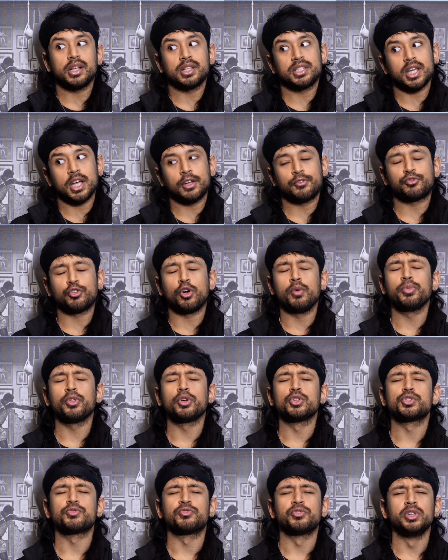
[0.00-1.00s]
aside from
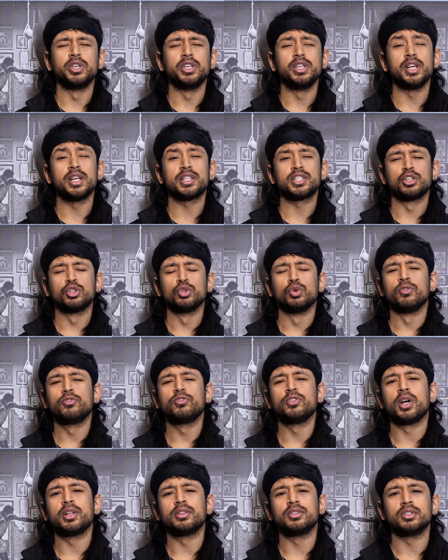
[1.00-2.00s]
those 3 years in
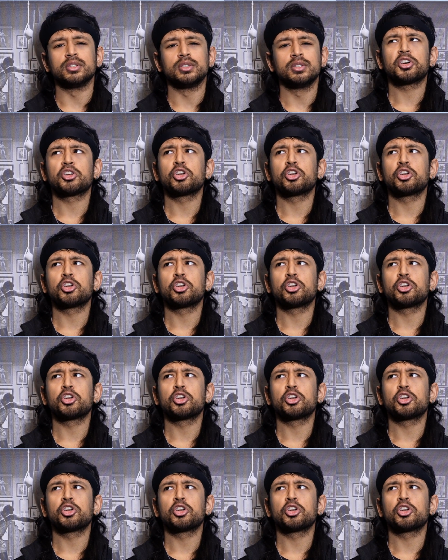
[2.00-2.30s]
North London, the